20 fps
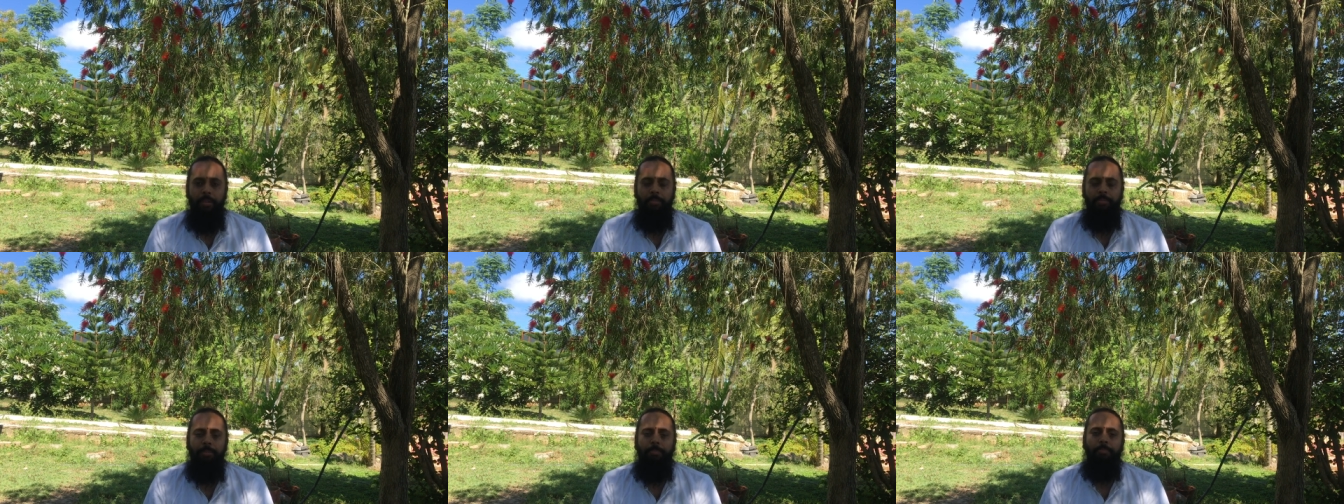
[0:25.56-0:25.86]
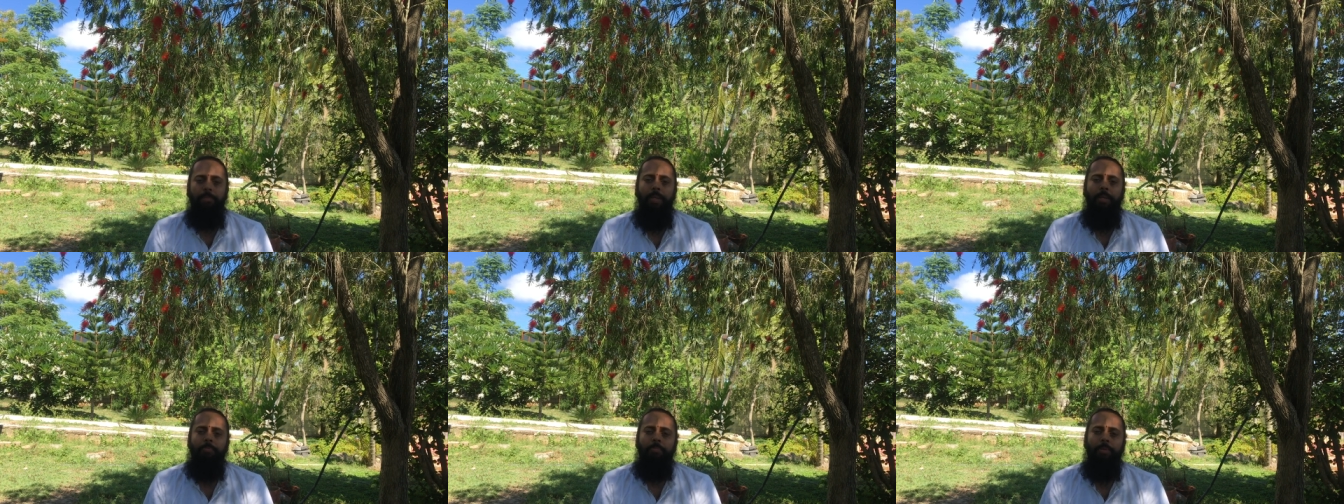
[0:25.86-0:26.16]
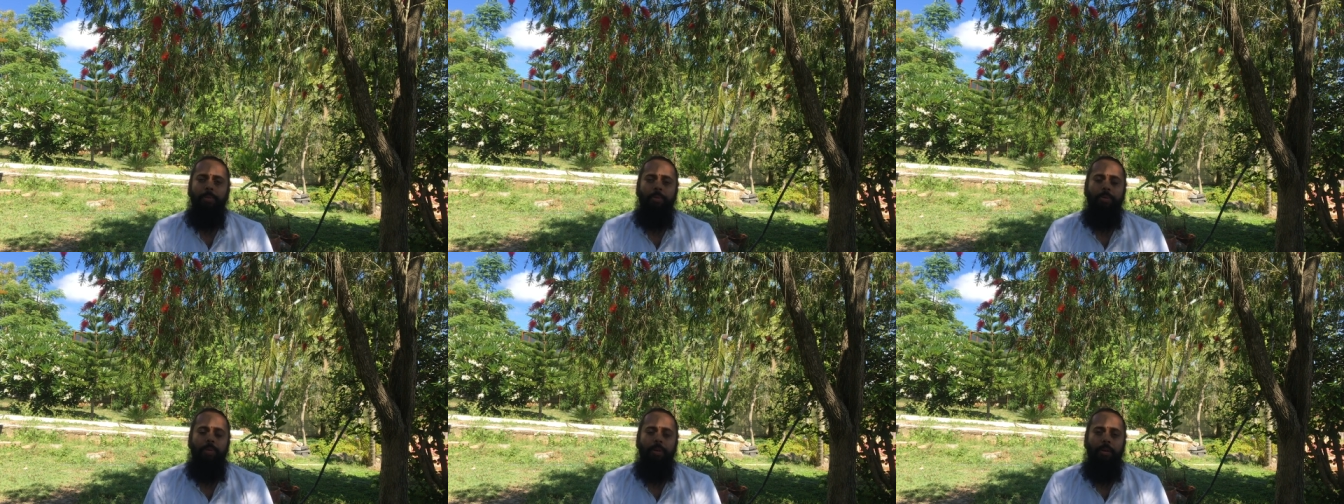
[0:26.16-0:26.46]
For
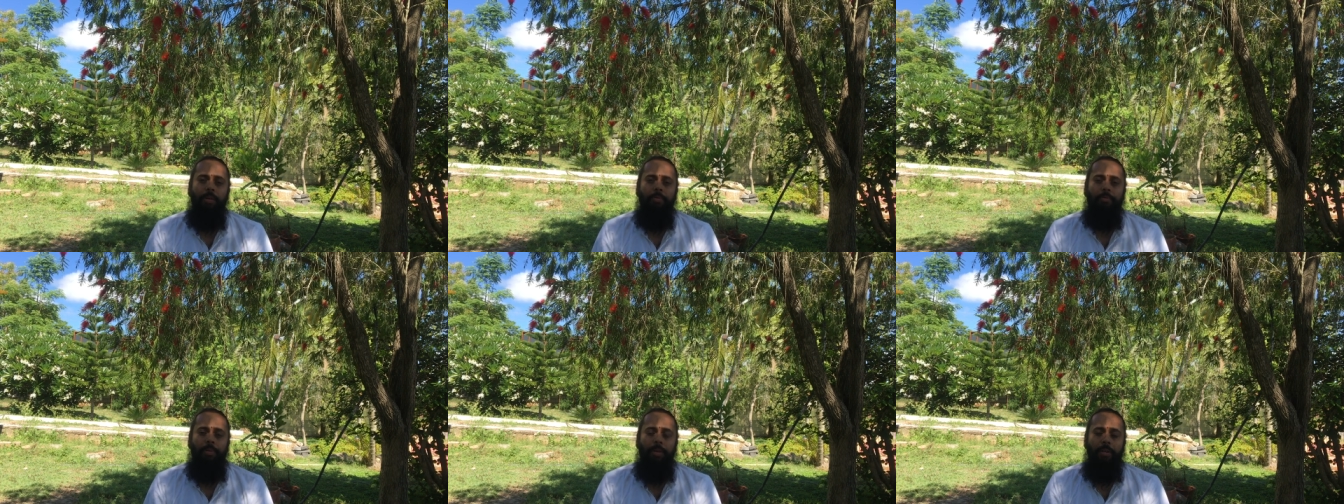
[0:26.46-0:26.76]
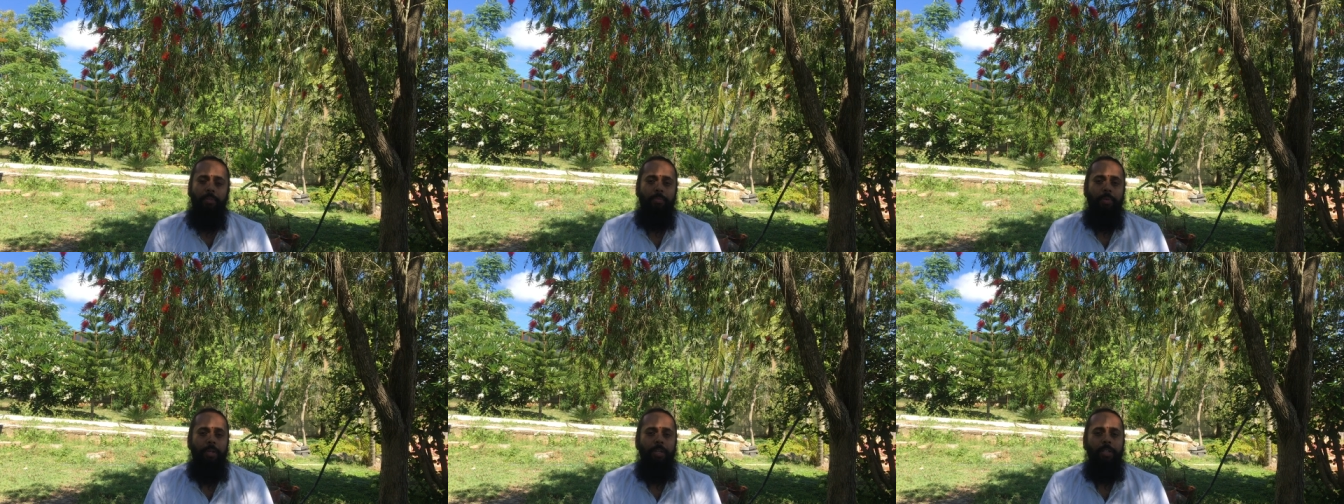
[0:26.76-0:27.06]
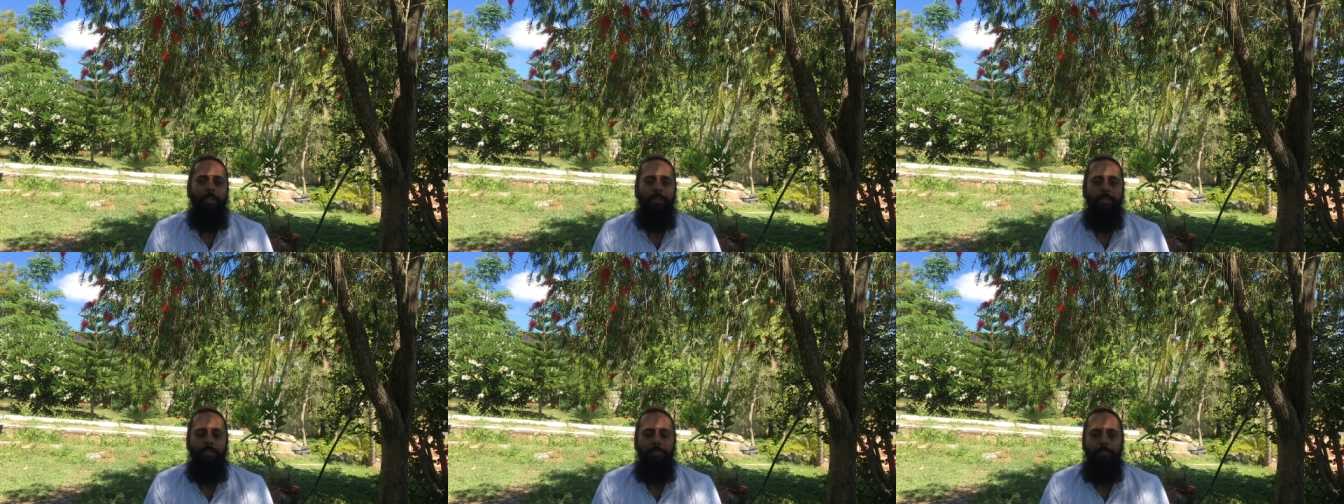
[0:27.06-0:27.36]
people who have a
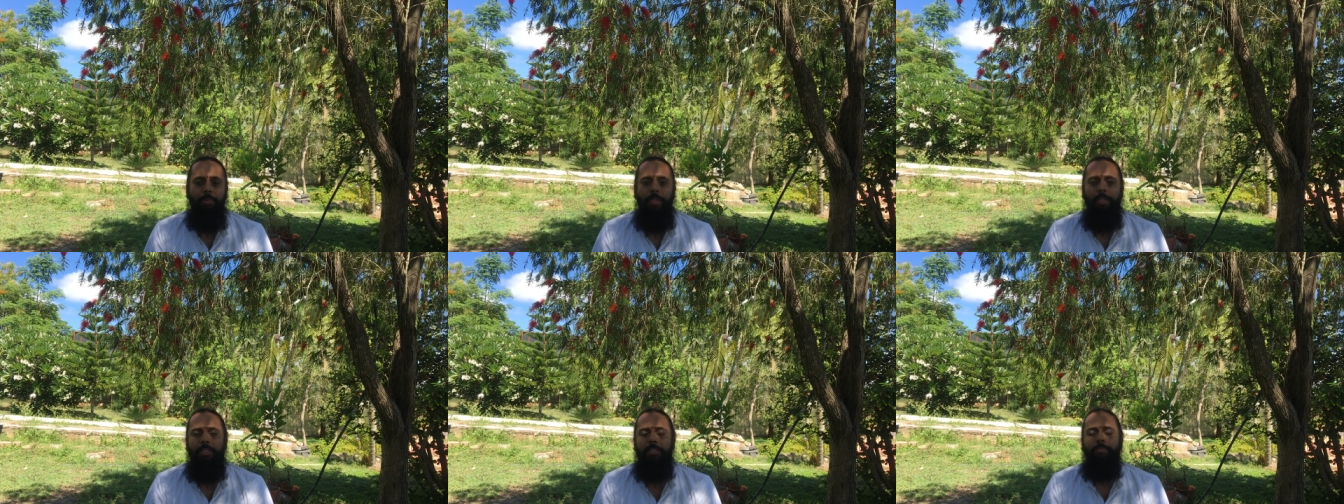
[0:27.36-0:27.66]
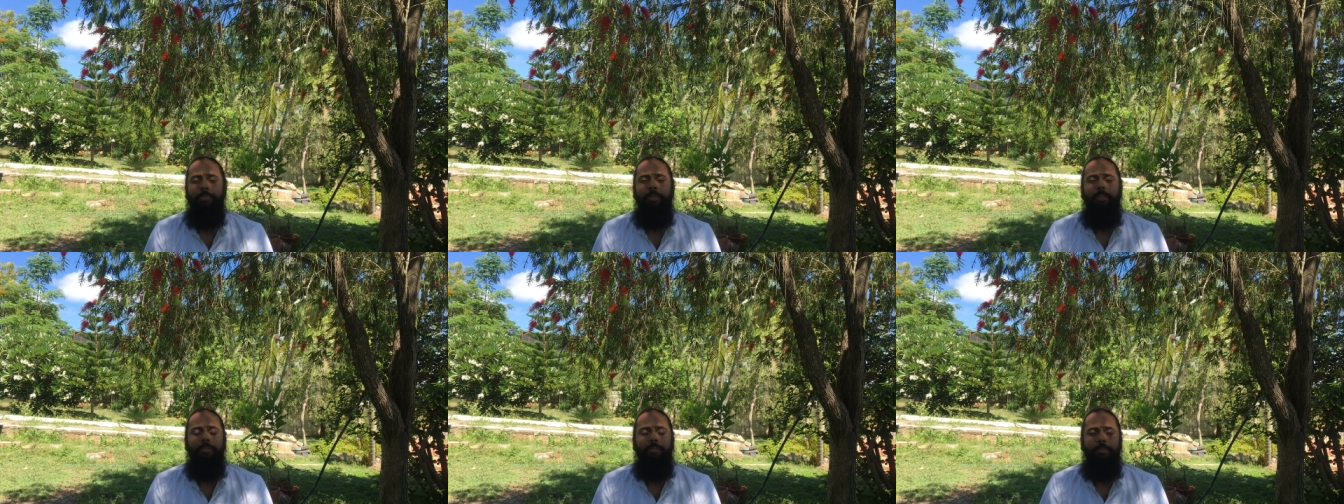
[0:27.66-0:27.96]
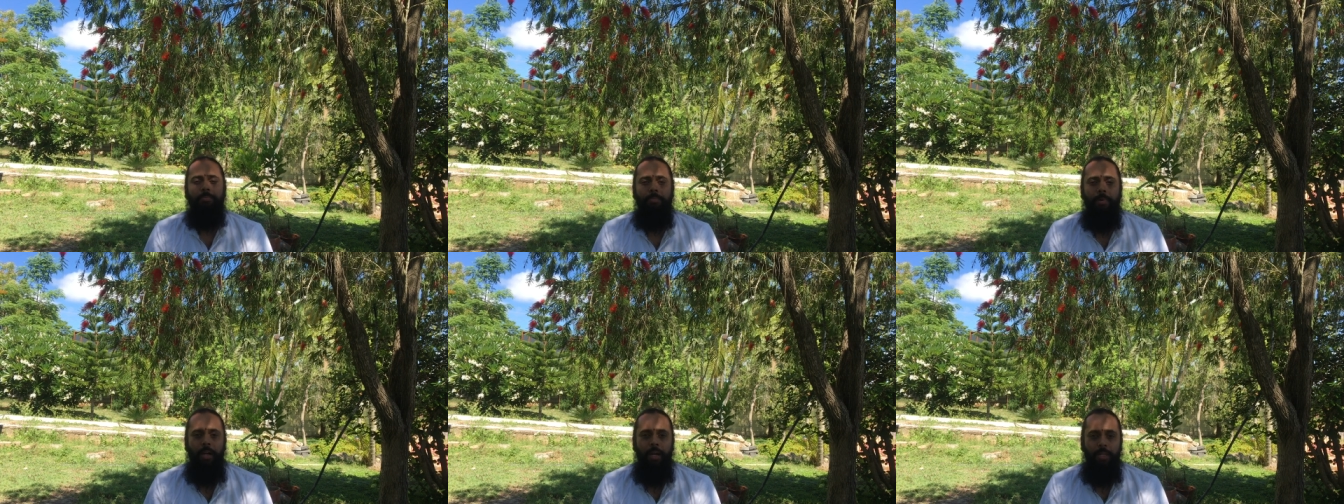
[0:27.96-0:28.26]
very good placement of
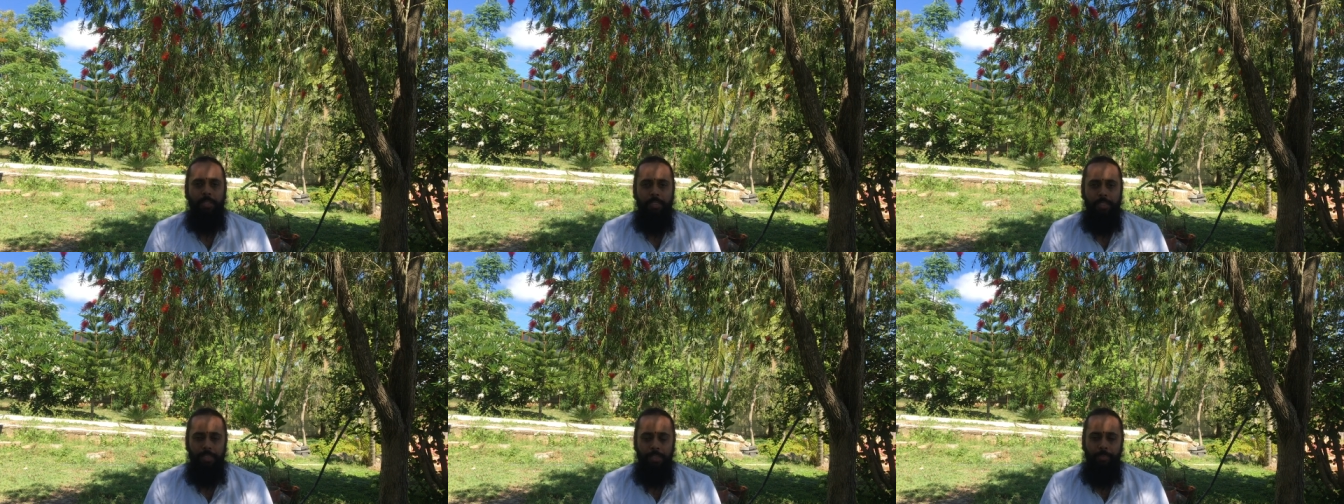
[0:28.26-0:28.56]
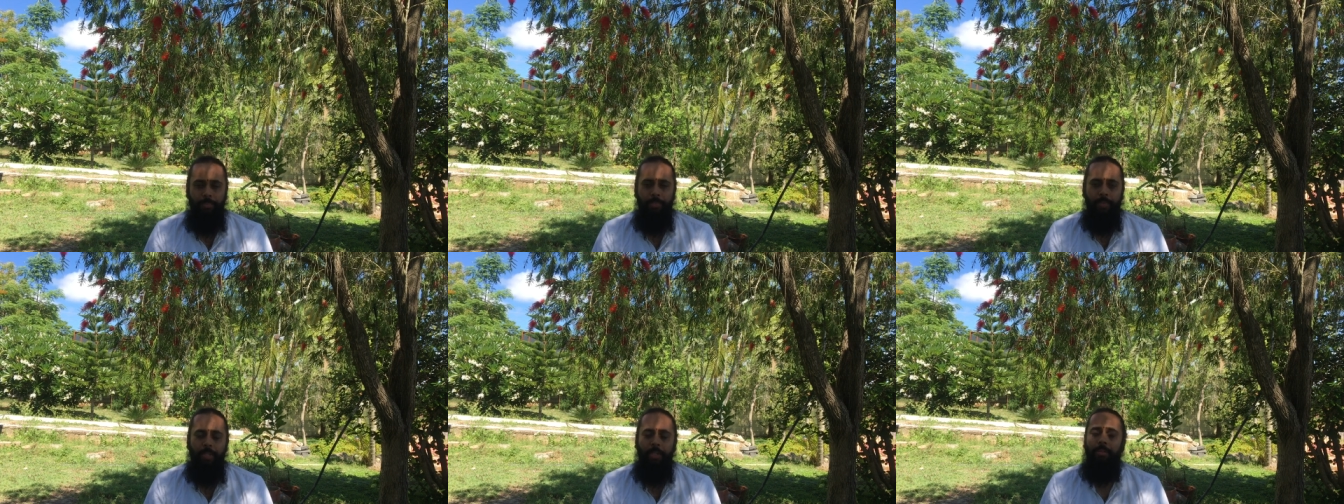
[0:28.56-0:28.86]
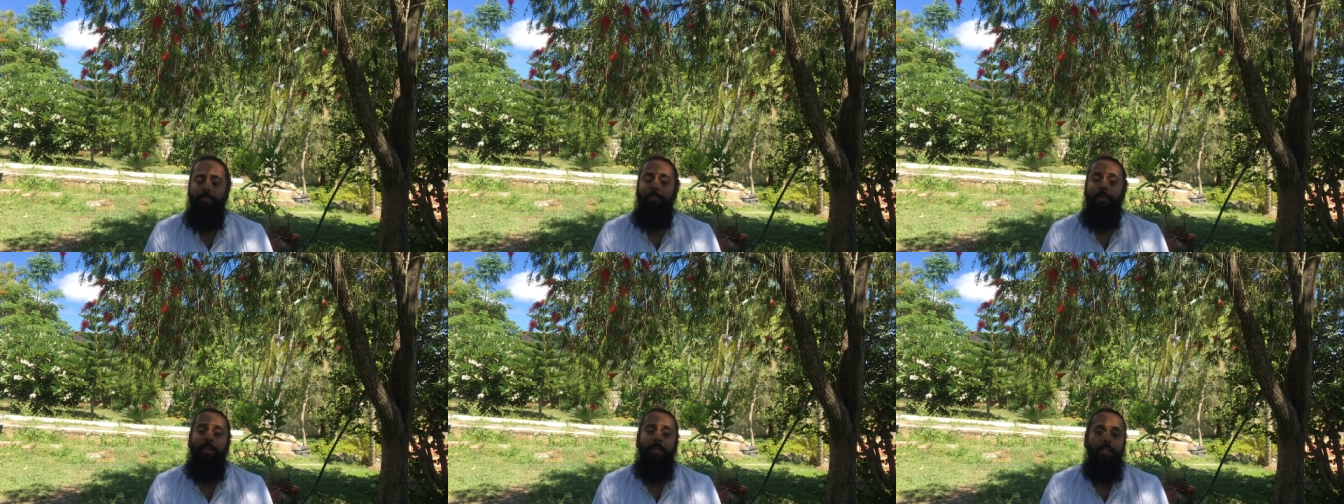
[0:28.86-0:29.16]
Mars, they
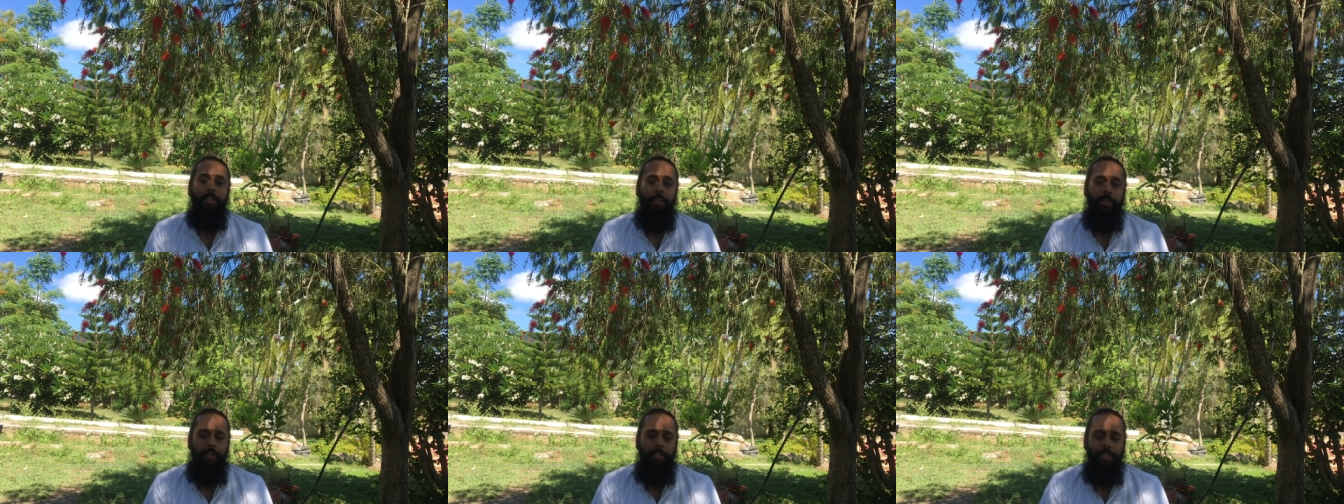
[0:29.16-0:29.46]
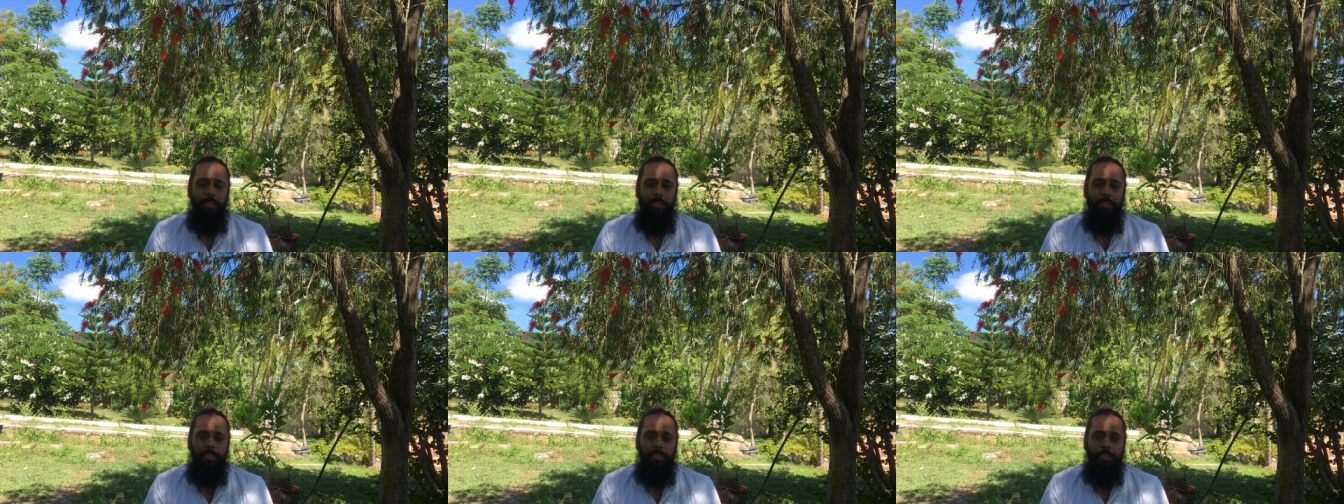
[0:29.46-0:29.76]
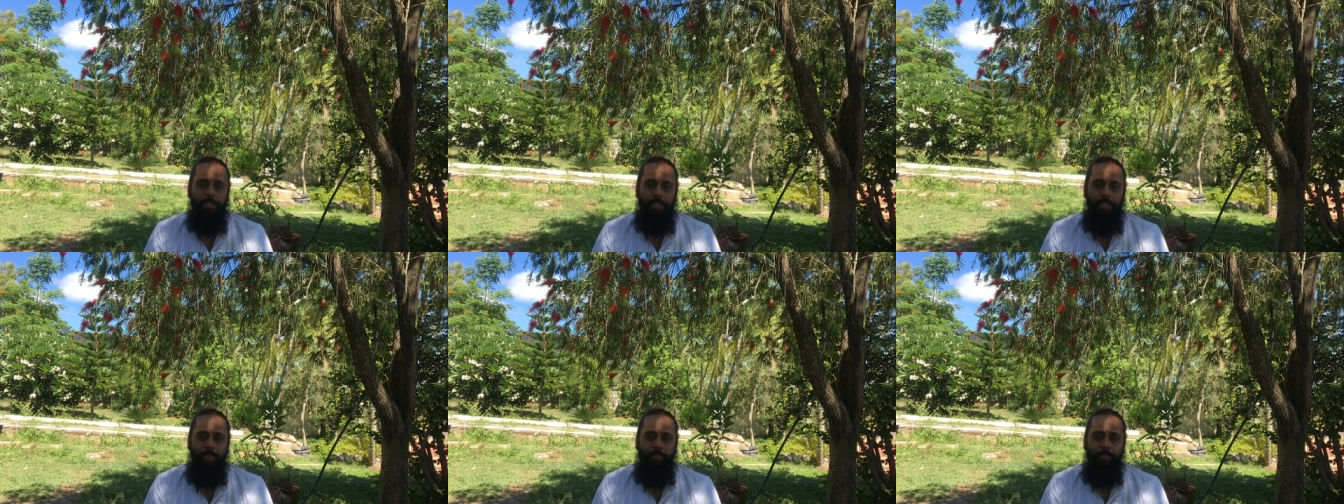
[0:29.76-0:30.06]
are very
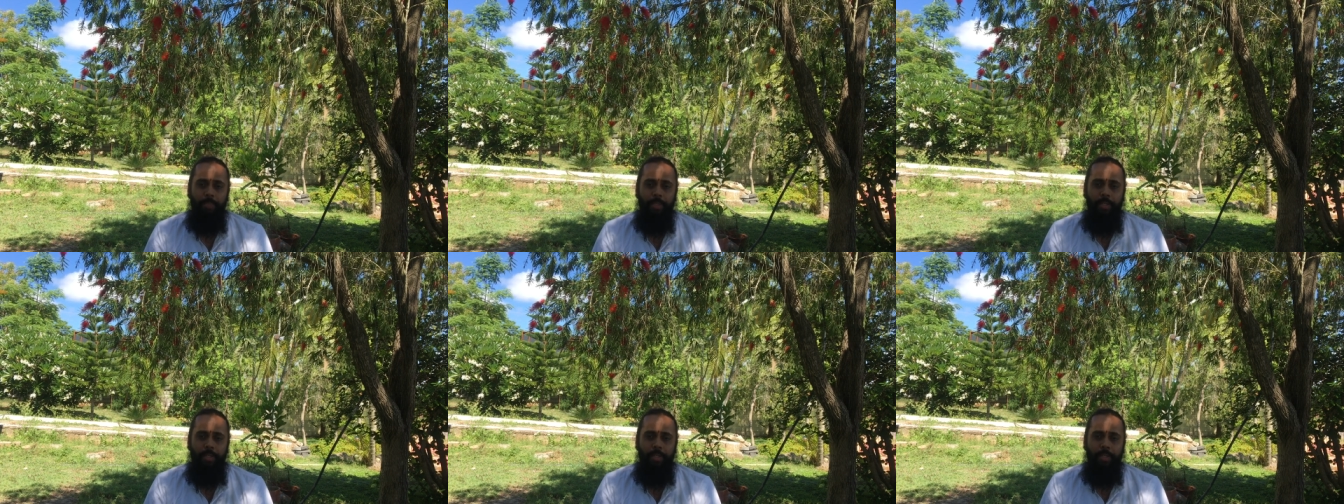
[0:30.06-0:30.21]
courageous,